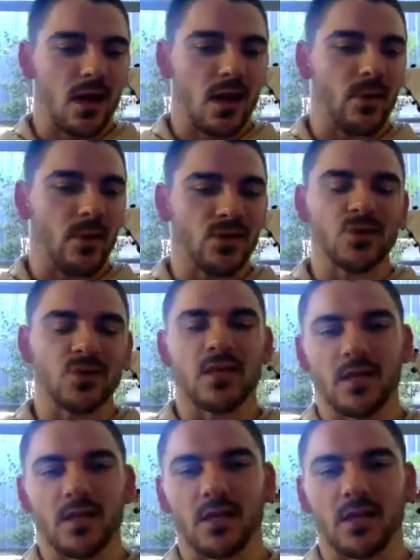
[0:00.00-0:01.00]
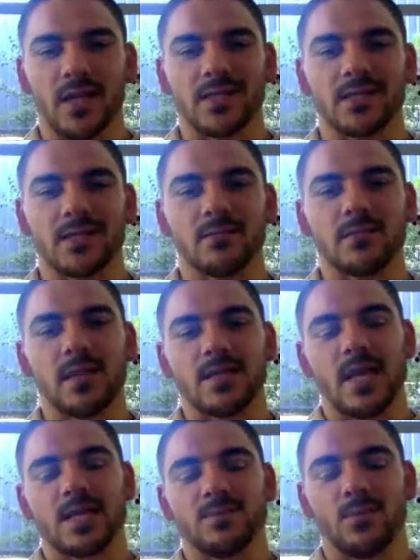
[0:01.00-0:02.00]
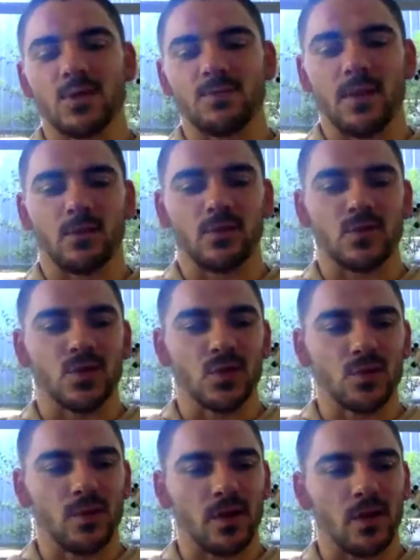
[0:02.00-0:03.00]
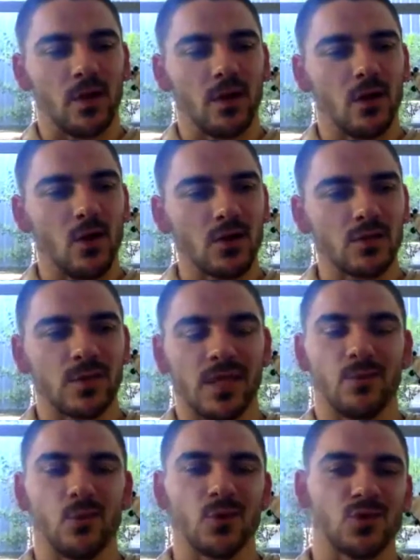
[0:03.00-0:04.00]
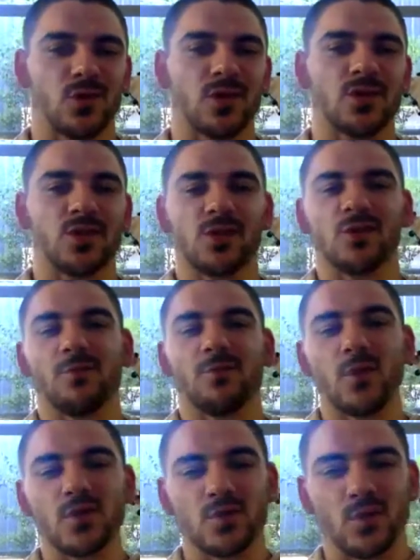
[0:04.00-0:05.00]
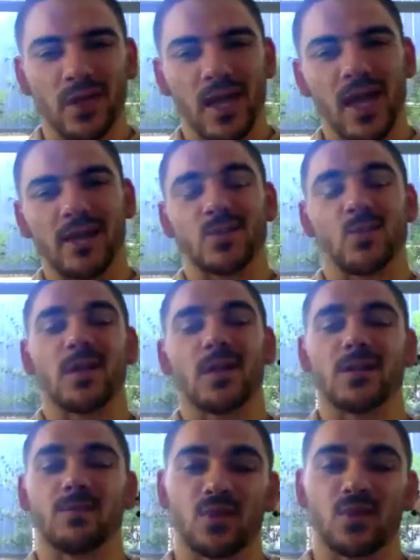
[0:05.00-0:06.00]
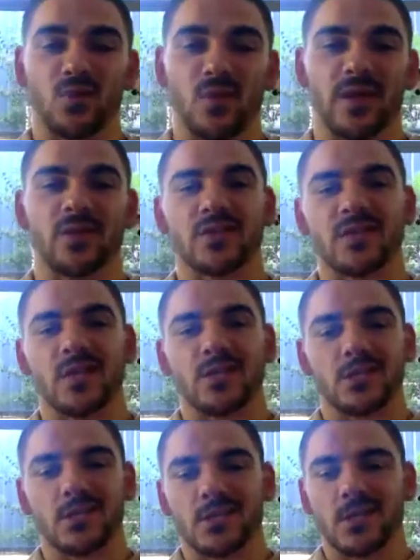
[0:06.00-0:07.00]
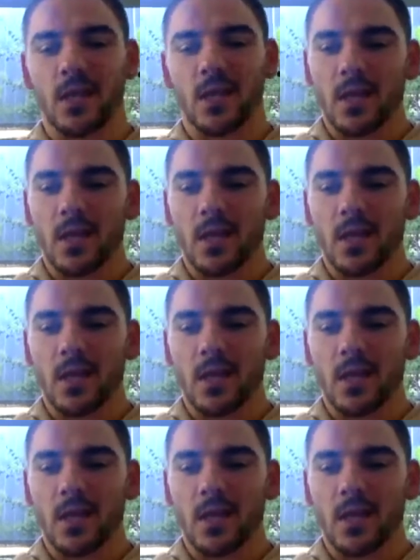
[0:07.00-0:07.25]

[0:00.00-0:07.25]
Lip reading: I do tend to neglect it, as most people do, but ultimately, the more stretching you can do post workout as well as between your sessions,